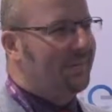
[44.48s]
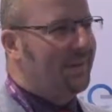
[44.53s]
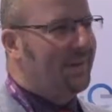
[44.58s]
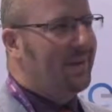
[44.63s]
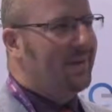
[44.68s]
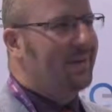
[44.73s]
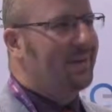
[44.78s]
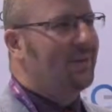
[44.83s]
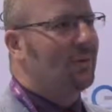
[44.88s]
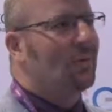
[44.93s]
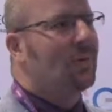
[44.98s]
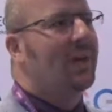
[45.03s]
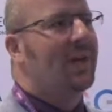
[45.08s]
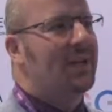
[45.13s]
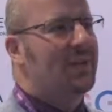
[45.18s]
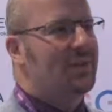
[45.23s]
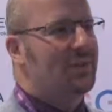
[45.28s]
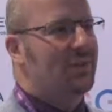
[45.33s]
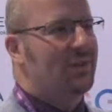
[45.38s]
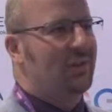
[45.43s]
in the
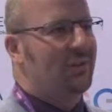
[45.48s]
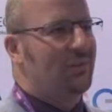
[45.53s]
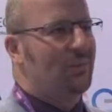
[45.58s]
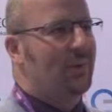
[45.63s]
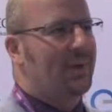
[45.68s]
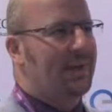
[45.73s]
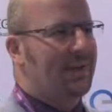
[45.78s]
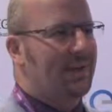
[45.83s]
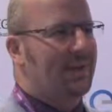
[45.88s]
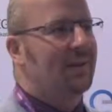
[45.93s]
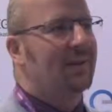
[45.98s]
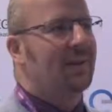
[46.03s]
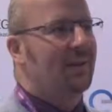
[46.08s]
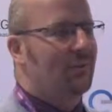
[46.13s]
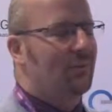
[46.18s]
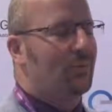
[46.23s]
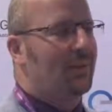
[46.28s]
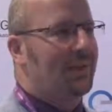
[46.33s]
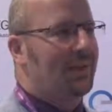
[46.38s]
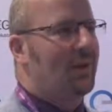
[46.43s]
occasion is really,
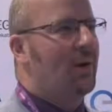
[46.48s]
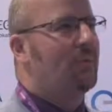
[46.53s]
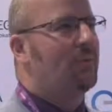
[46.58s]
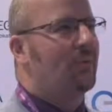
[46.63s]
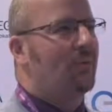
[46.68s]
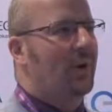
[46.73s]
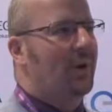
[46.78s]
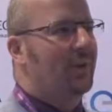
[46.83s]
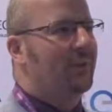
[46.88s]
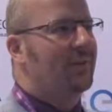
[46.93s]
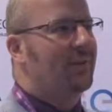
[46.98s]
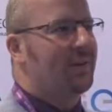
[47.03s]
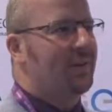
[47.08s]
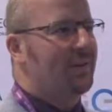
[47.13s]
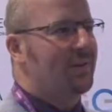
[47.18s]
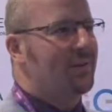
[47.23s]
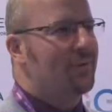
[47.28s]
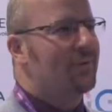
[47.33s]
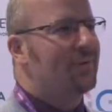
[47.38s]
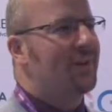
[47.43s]
is really up front and
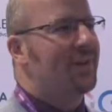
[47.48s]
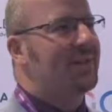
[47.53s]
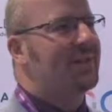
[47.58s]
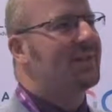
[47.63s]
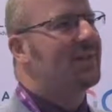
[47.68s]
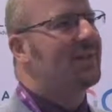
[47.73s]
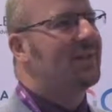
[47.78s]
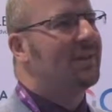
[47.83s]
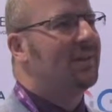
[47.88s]
in your face.